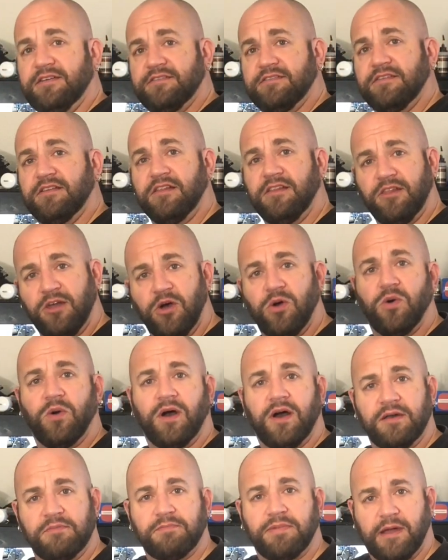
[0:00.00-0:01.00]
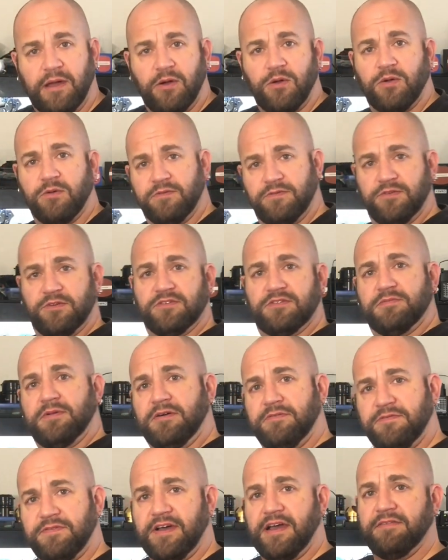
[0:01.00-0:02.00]
it's a little low on power. We've used
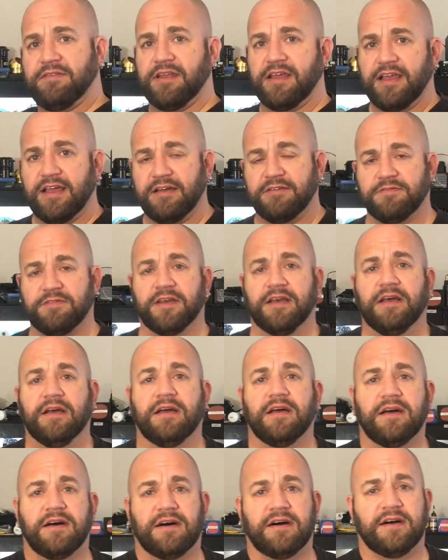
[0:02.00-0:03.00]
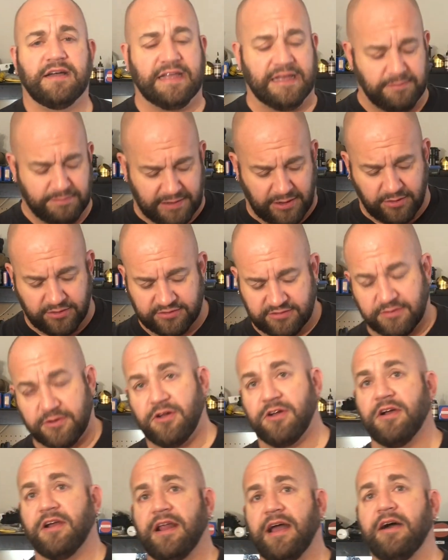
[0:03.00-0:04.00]
about five and a half uh, amp hours of
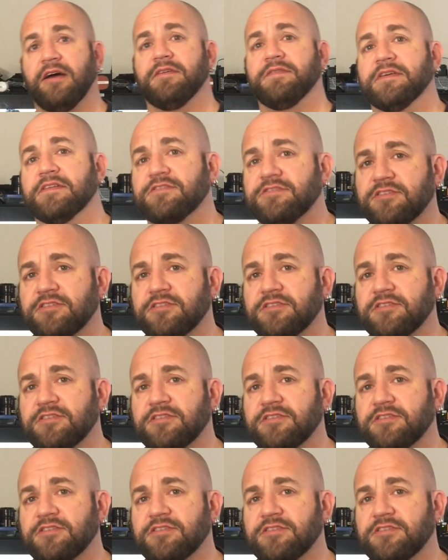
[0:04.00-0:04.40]
current out of it.